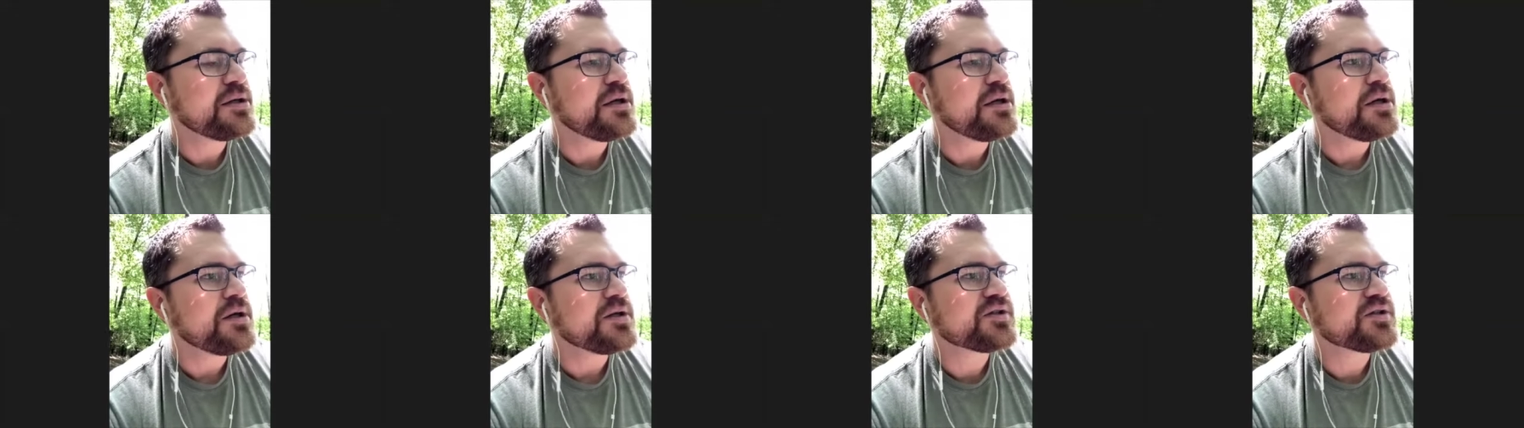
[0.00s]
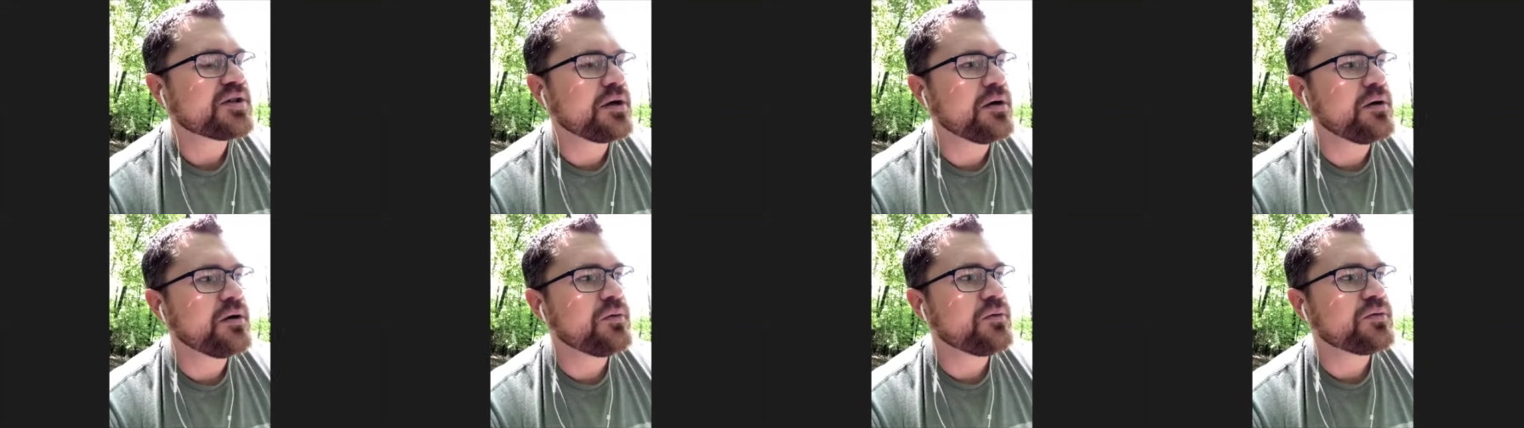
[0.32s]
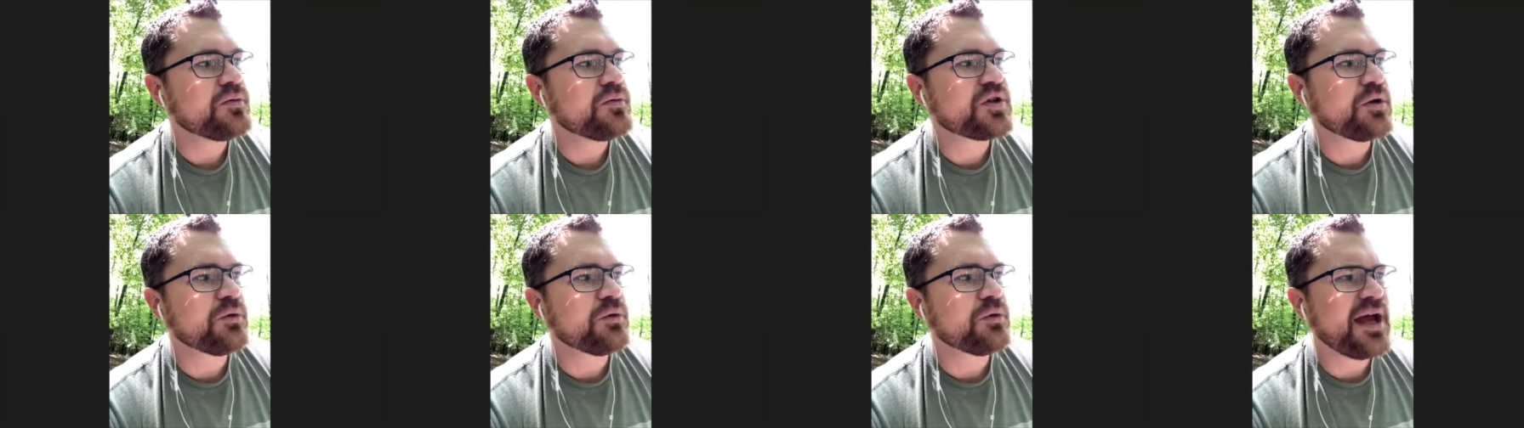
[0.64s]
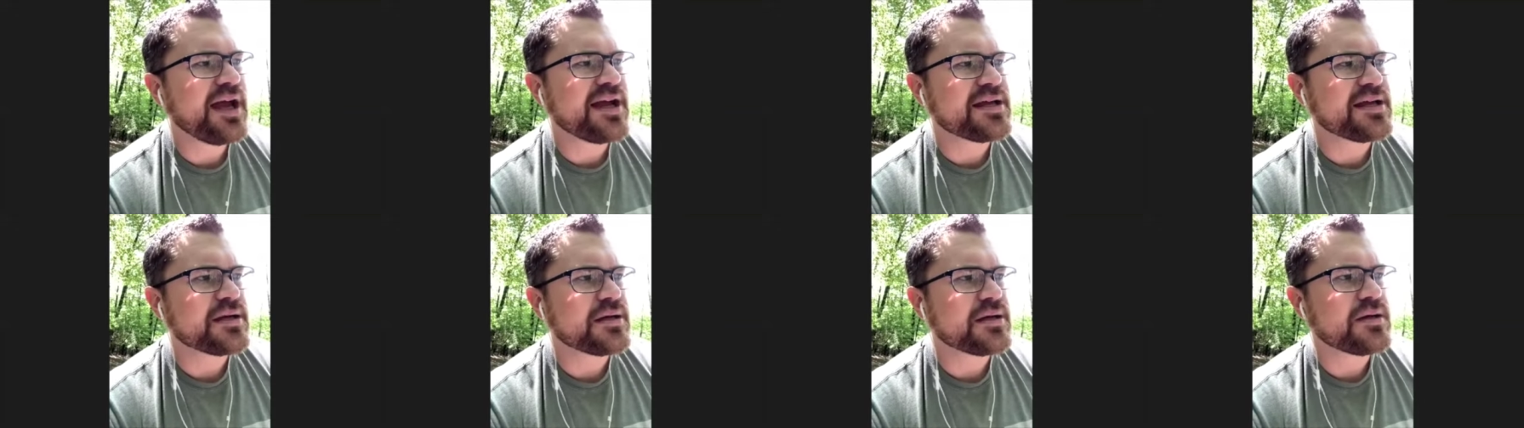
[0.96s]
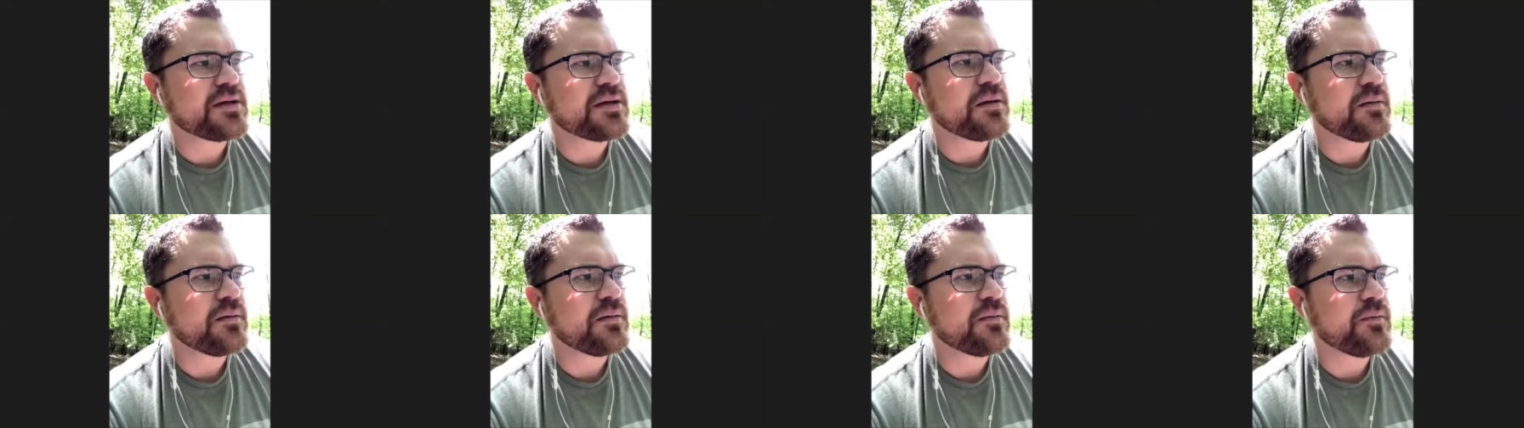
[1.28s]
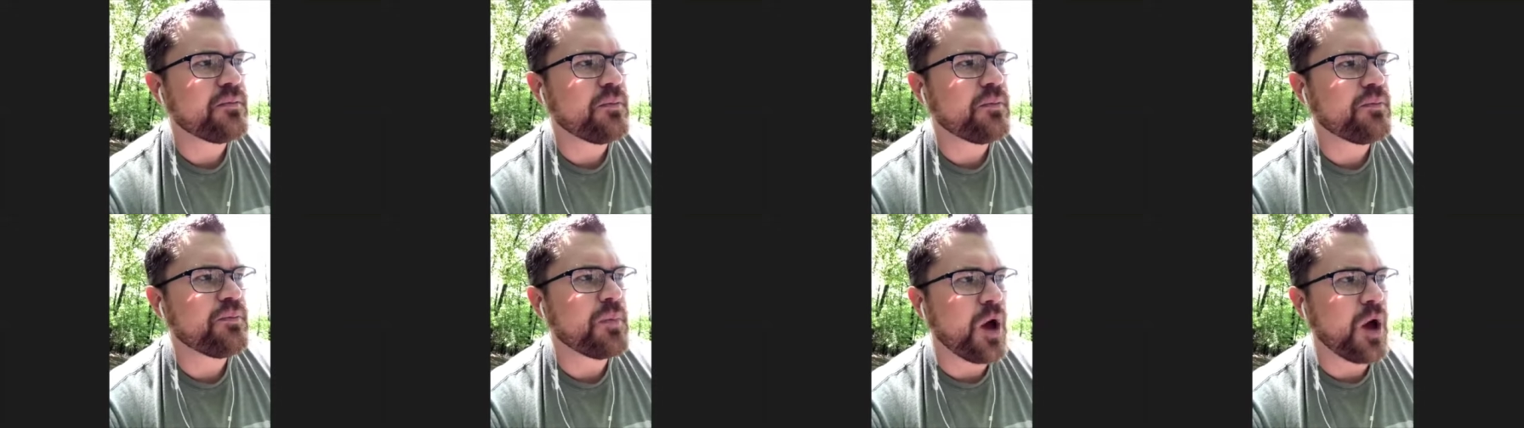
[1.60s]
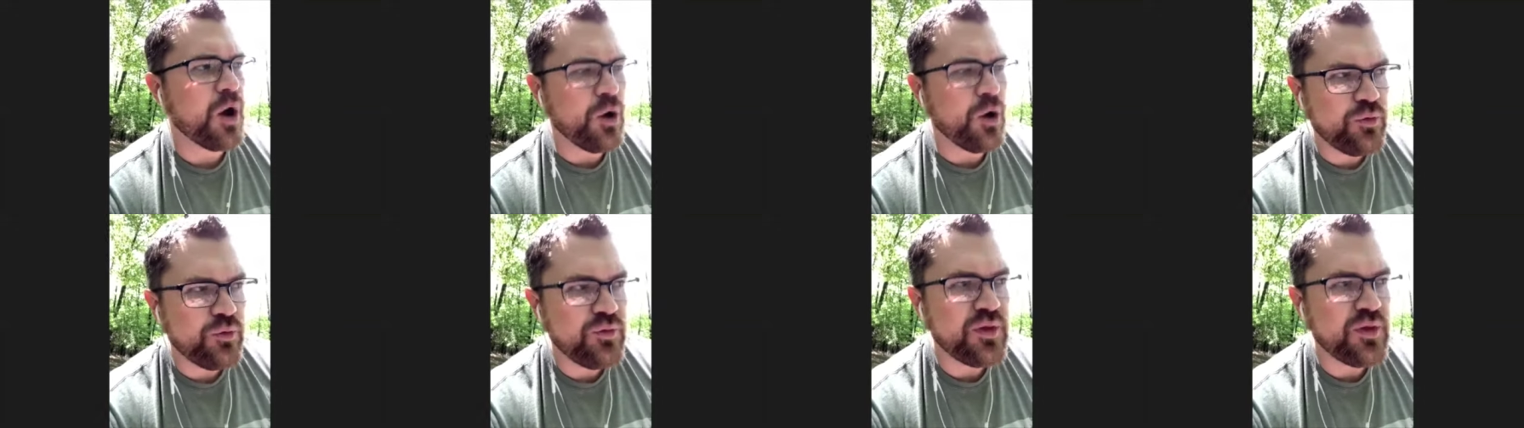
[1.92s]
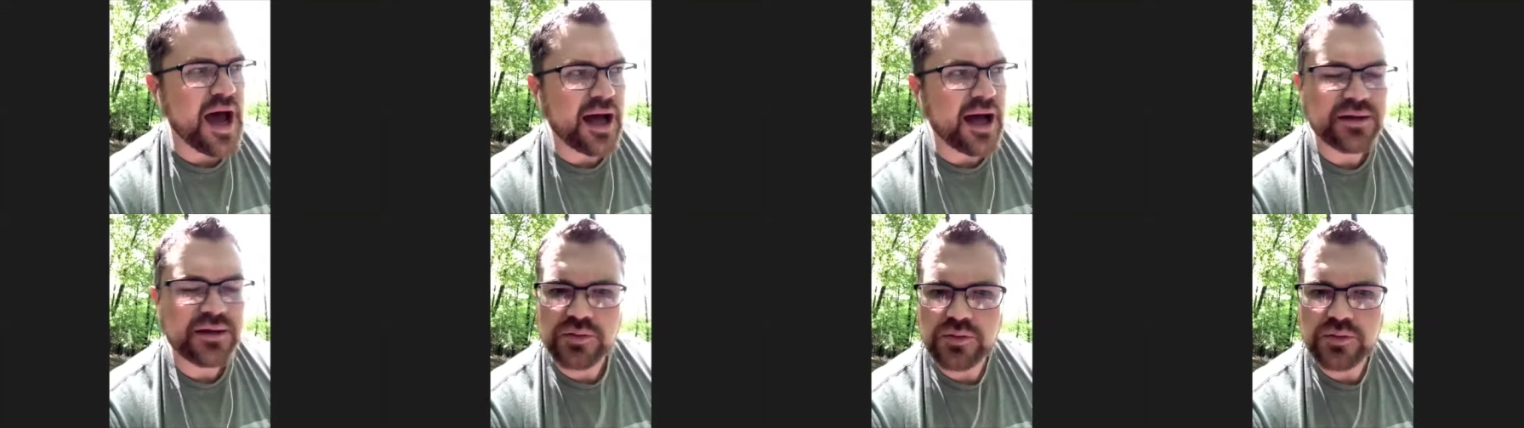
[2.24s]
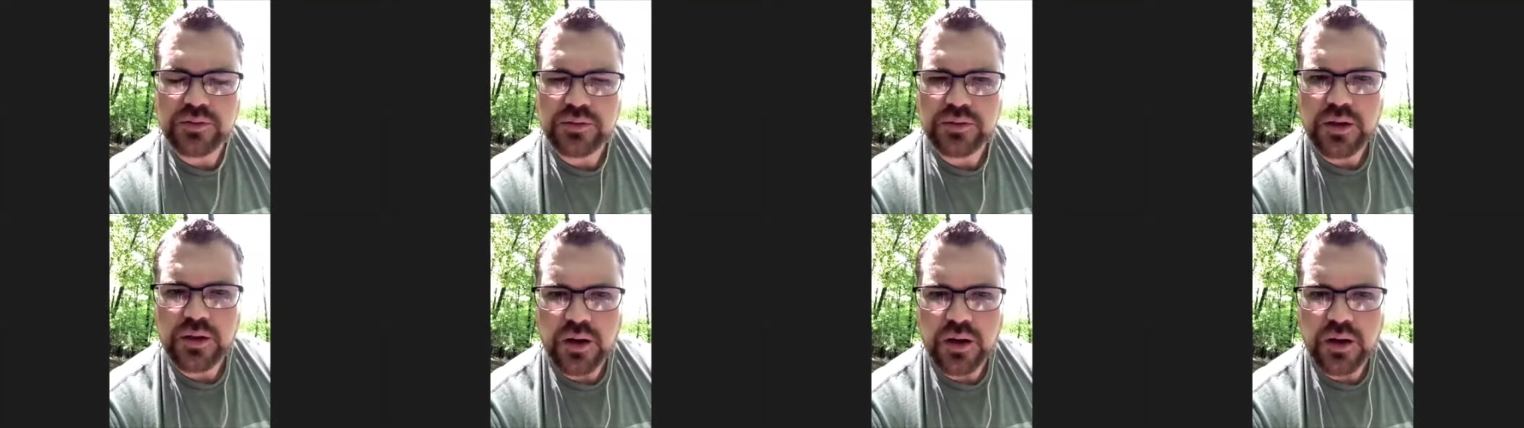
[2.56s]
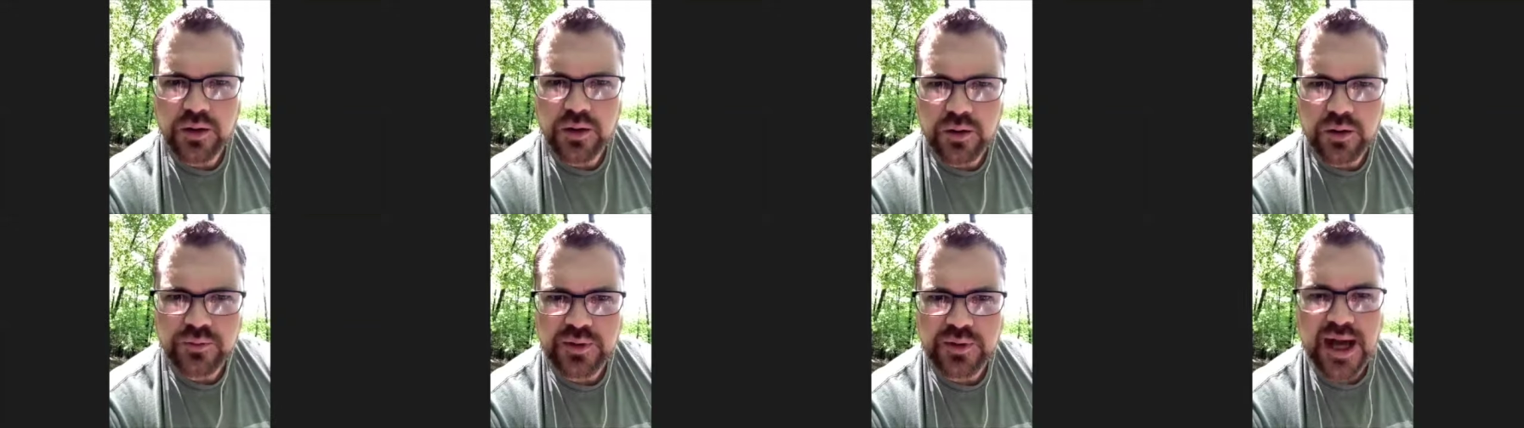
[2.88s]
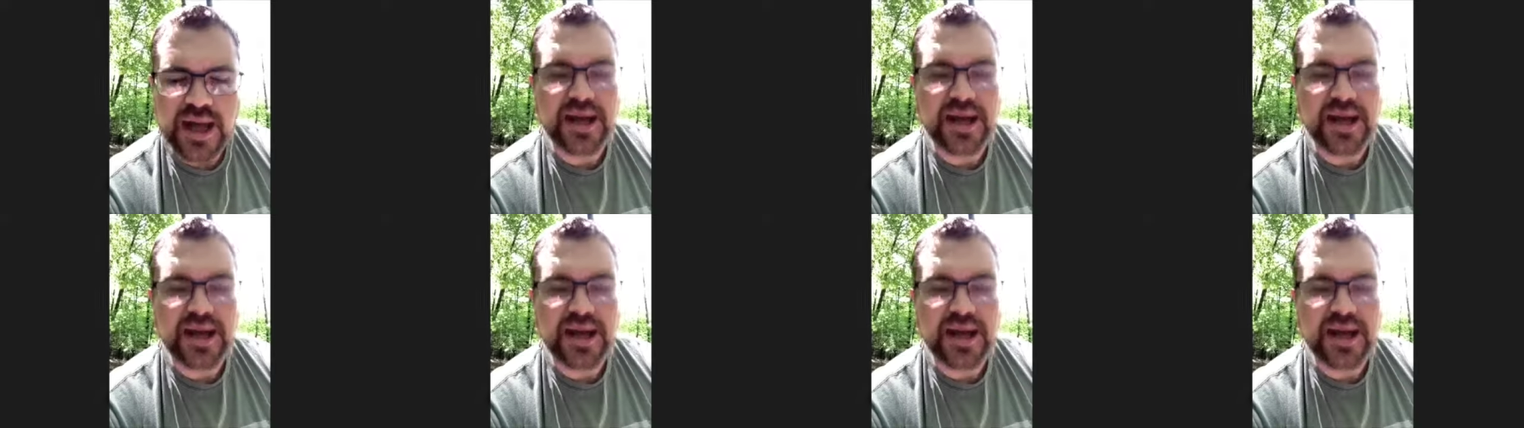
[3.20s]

So so like own that own that.